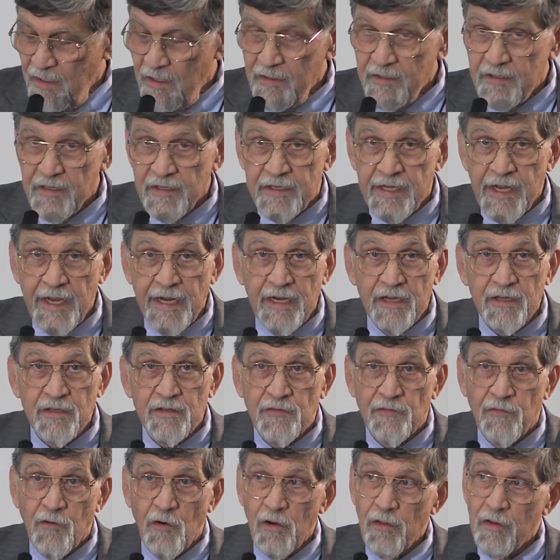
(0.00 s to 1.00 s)
to take us
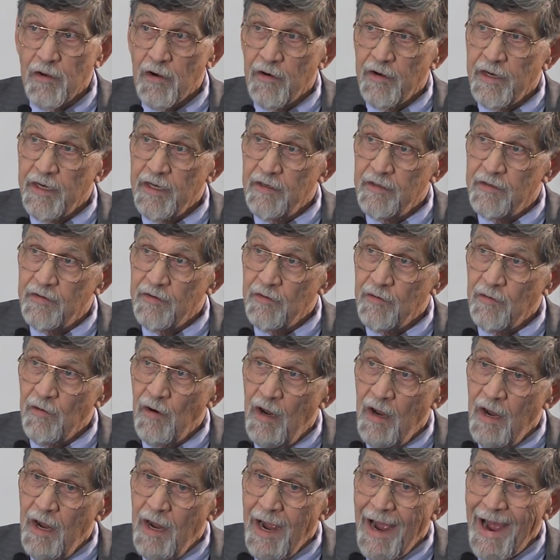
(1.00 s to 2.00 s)
further into
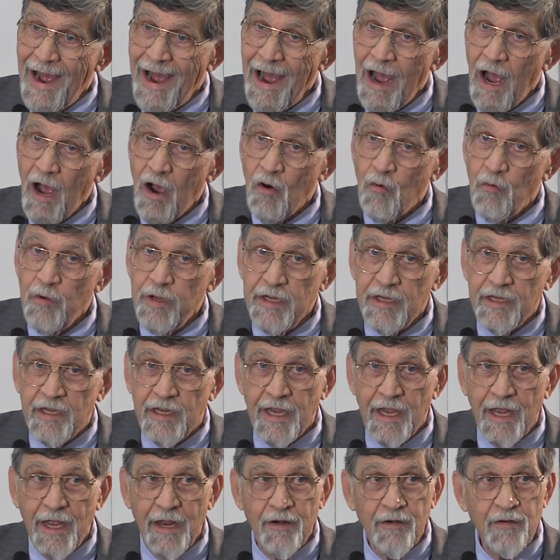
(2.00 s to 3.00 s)
how we
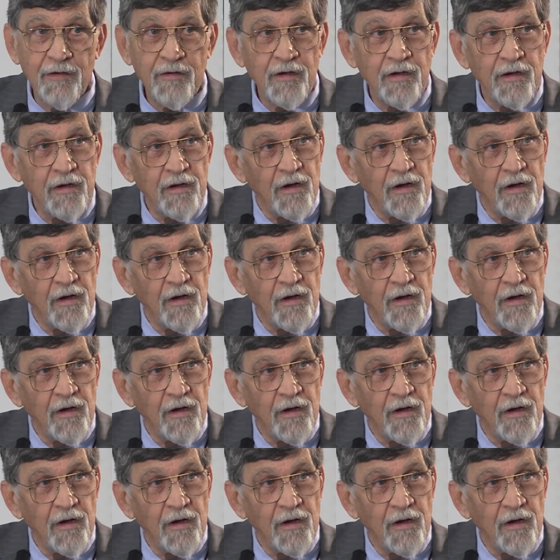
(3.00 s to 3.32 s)
can